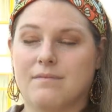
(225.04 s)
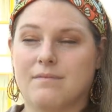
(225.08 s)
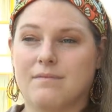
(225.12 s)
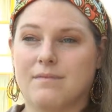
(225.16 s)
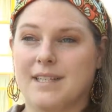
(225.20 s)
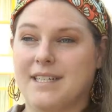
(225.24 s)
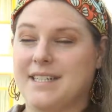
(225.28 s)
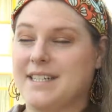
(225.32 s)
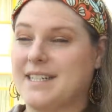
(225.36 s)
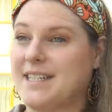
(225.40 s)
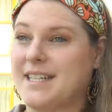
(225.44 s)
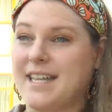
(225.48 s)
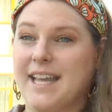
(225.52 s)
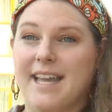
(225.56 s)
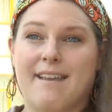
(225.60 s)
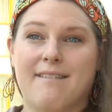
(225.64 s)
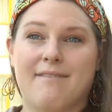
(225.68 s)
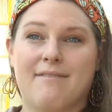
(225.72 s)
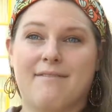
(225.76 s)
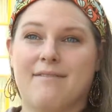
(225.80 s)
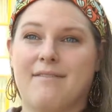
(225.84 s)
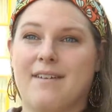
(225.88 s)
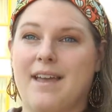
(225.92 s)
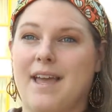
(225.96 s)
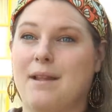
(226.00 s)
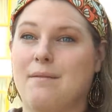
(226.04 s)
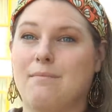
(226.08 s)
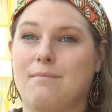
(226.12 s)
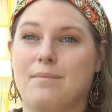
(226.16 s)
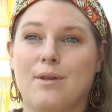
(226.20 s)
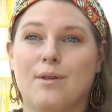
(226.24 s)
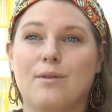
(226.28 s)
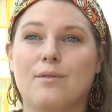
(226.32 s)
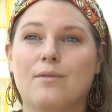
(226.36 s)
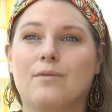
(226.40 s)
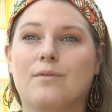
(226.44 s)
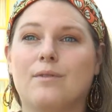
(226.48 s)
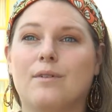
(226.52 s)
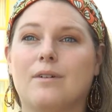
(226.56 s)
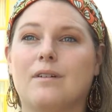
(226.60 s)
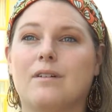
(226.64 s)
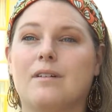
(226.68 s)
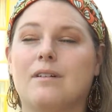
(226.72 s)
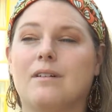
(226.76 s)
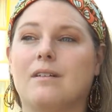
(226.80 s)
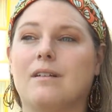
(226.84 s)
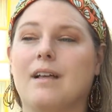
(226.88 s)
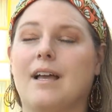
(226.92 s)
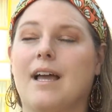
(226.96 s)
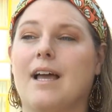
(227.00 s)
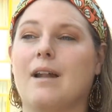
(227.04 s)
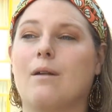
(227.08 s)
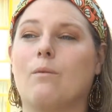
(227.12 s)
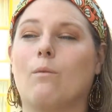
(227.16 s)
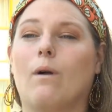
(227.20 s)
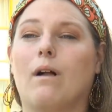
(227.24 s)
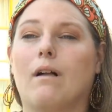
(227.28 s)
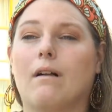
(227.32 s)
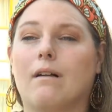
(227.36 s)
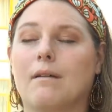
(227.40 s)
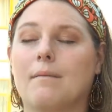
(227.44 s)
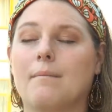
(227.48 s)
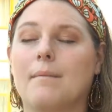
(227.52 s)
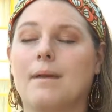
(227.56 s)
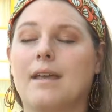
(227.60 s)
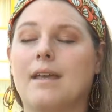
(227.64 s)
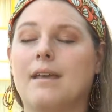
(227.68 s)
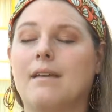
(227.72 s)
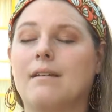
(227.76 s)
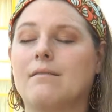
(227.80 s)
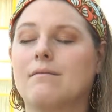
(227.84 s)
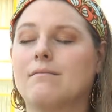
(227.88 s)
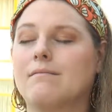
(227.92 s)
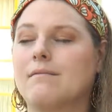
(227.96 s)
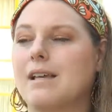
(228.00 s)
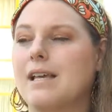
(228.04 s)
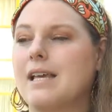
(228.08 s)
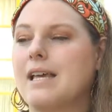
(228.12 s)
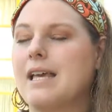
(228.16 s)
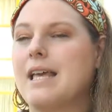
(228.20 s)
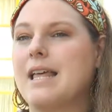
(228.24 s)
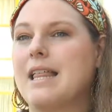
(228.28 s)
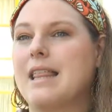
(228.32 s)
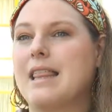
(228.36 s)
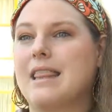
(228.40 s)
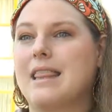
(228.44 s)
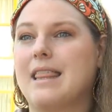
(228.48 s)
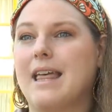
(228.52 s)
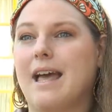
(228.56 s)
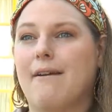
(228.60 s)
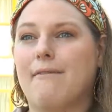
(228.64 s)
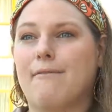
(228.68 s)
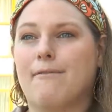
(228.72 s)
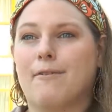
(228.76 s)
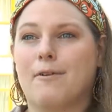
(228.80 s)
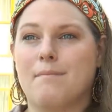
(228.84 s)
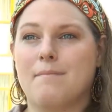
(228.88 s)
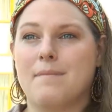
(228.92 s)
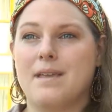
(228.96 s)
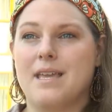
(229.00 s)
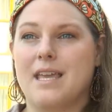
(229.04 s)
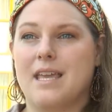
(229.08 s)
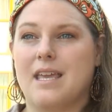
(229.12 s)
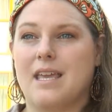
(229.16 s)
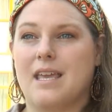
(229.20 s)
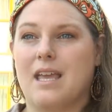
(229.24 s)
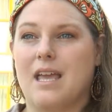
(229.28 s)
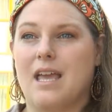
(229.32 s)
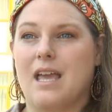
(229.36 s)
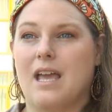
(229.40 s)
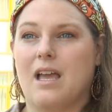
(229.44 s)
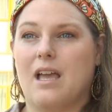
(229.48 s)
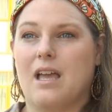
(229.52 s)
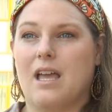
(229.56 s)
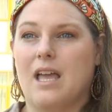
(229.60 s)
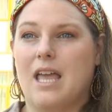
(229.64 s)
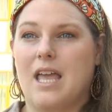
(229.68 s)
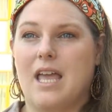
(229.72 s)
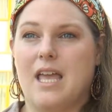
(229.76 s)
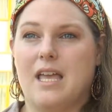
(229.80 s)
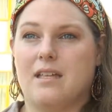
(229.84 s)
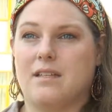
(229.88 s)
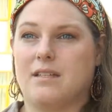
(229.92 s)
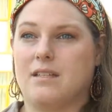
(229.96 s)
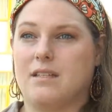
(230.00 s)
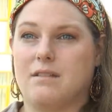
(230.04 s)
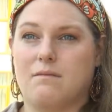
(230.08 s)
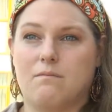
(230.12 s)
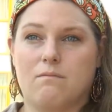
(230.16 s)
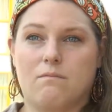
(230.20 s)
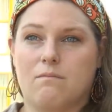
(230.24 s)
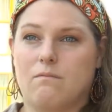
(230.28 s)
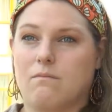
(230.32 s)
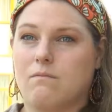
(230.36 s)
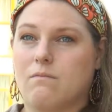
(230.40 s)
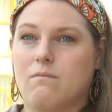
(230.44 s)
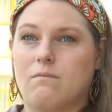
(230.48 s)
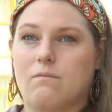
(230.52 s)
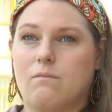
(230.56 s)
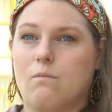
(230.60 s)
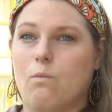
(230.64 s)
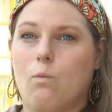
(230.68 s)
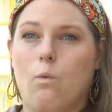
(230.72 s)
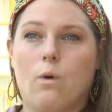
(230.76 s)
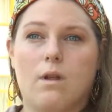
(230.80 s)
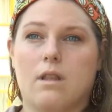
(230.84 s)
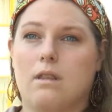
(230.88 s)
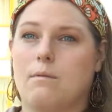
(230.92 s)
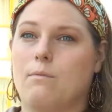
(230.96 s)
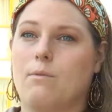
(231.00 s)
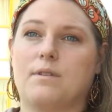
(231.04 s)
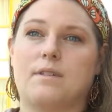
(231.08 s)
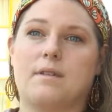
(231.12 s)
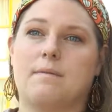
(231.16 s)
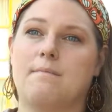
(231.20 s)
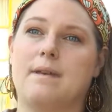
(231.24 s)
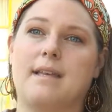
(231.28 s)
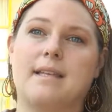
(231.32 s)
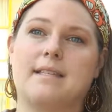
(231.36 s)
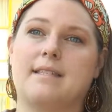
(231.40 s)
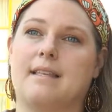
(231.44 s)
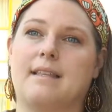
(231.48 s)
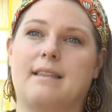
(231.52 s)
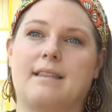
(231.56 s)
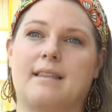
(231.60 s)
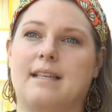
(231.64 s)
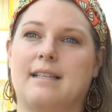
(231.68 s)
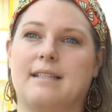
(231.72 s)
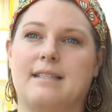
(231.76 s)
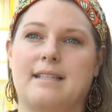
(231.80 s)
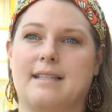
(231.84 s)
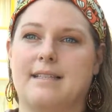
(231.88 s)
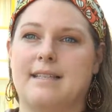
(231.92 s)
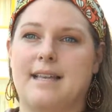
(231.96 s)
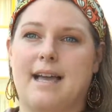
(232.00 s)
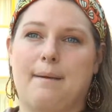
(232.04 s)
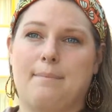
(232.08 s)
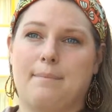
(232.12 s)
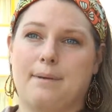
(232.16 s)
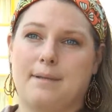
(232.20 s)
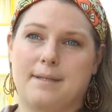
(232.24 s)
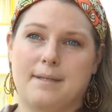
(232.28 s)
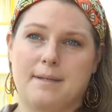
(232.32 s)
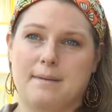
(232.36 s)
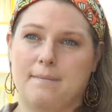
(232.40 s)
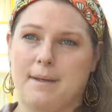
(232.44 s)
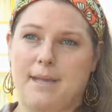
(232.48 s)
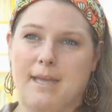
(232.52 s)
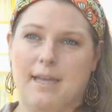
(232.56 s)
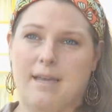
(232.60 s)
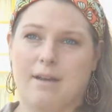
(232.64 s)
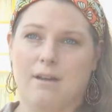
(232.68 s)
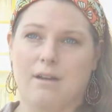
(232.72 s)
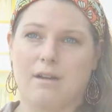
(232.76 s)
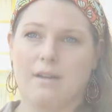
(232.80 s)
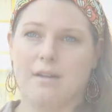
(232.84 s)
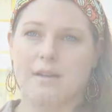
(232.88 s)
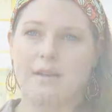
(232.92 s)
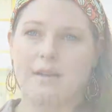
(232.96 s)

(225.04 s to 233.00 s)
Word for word: that's safe and beautiful and welcoming, that for me is one of the most amazing things that's happened to me here.